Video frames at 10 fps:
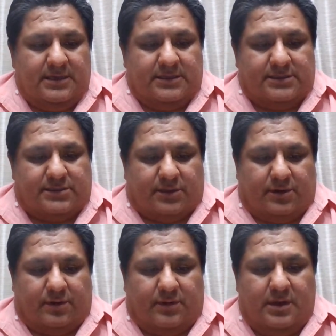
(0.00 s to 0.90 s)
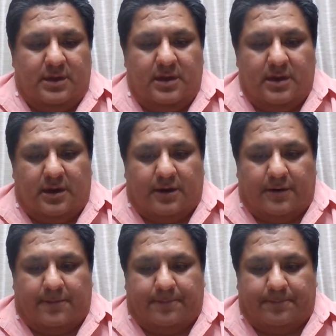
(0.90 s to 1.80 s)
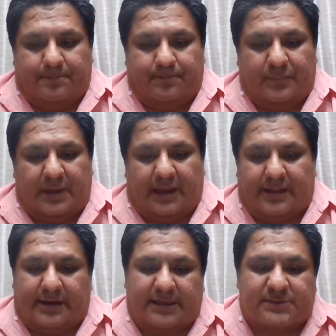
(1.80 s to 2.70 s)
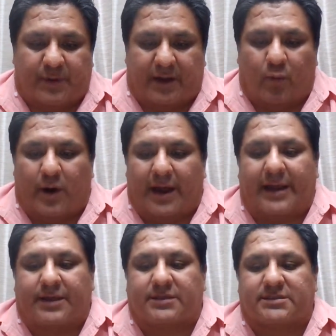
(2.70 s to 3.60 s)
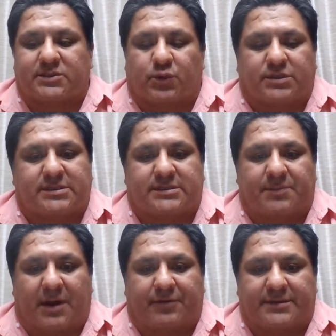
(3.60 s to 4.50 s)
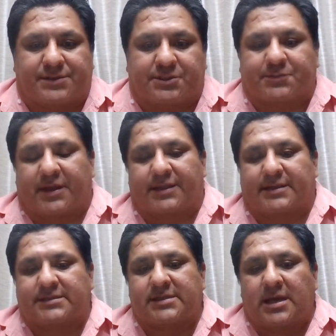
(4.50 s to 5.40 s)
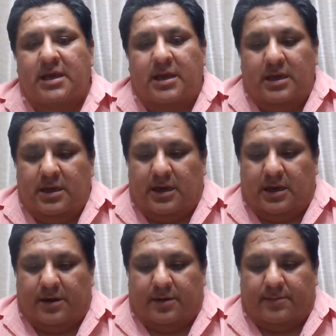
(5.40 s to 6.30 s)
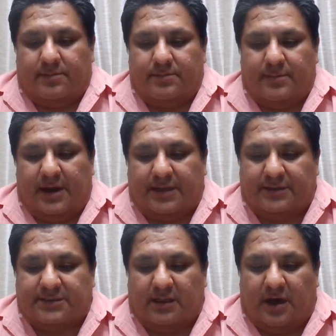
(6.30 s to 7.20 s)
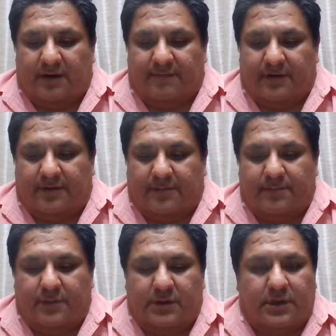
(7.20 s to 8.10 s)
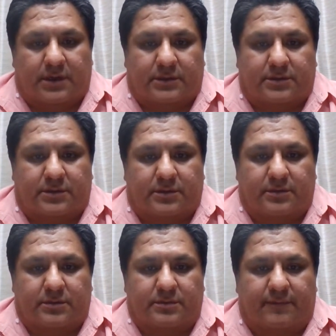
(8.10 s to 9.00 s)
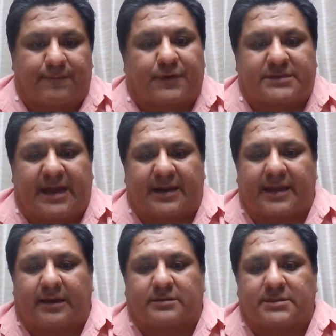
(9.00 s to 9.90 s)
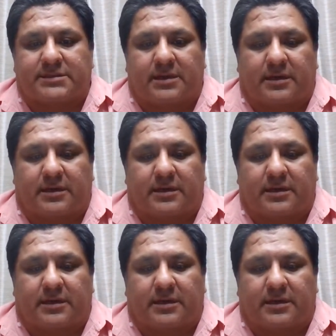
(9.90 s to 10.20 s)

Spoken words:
So, um, and then explain why I use the sources in my research methods. I use a lot of uh, firsthand accounts,